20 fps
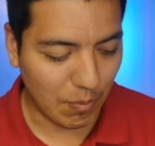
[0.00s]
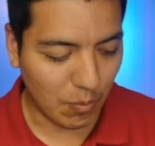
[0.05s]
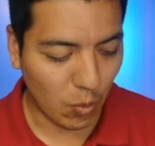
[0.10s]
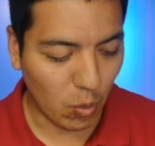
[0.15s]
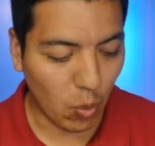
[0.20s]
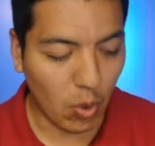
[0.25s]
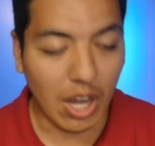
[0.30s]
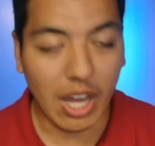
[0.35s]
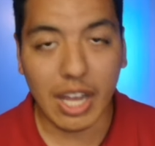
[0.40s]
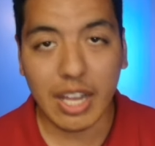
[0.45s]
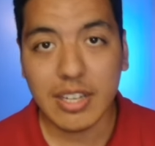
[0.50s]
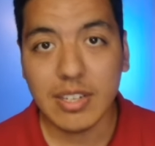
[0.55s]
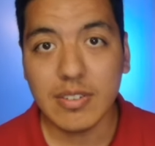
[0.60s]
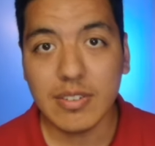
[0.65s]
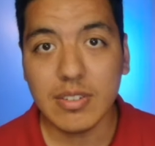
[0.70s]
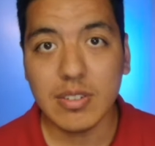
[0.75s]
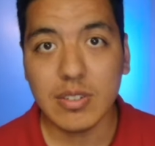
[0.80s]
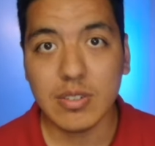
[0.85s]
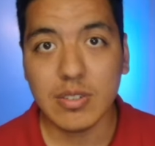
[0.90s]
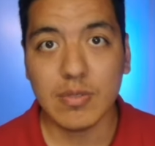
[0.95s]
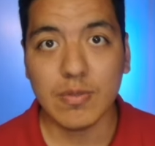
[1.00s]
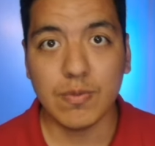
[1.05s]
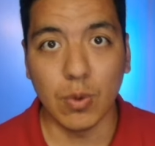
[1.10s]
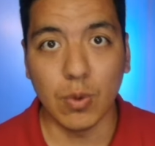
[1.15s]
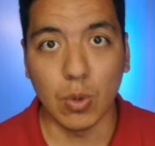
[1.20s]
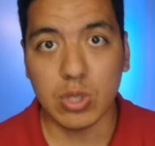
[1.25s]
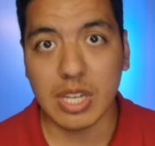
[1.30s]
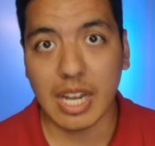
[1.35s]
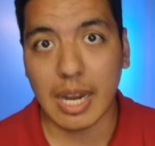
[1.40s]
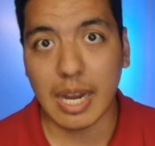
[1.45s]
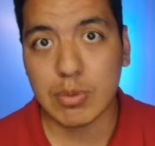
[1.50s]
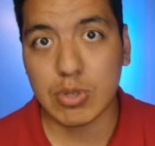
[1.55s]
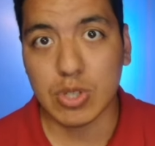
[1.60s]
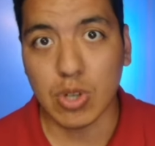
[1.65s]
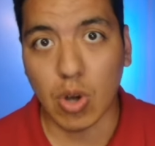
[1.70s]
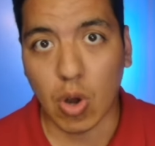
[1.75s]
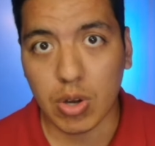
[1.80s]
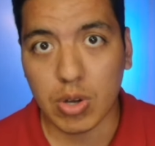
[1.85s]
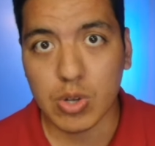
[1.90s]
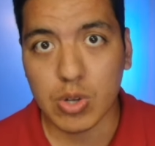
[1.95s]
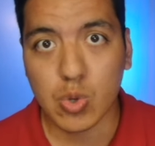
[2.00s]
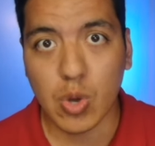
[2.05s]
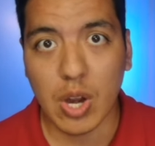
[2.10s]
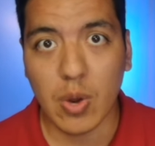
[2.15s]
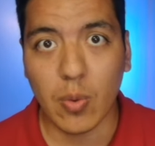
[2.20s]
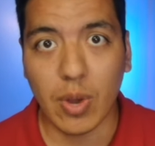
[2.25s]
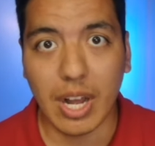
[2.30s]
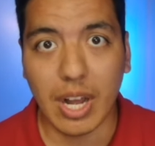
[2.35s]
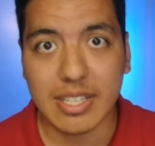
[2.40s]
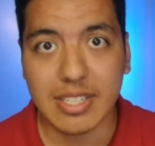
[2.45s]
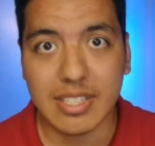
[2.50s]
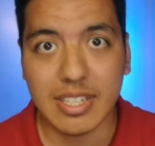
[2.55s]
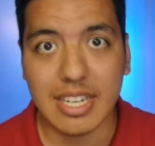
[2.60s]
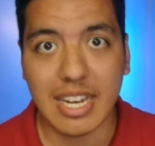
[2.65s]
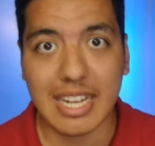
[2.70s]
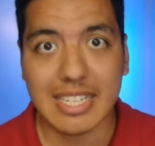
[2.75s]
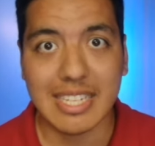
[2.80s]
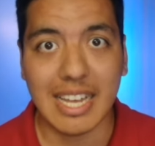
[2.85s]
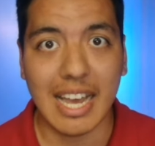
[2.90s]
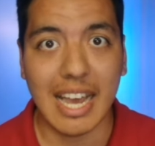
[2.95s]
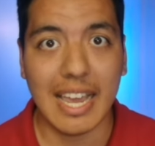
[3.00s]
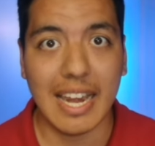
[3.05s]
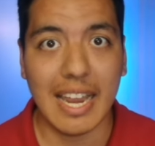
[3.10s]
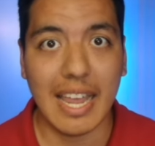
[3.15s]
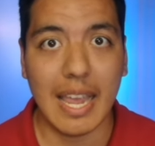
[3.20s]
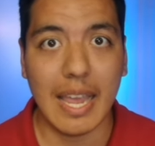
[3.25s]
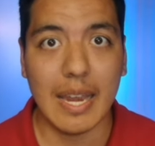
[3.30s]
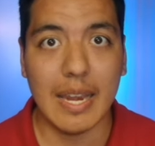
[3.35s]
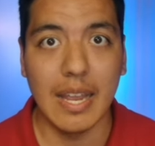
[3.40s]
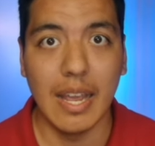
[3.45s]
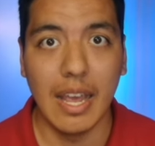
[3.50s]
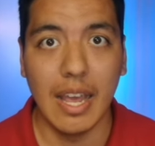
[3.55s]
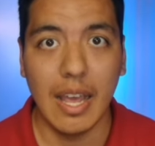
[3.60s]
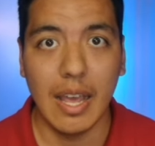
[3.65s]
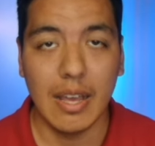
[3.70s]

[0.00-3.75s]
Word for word: One full-time starter, Trey Watson at tight end,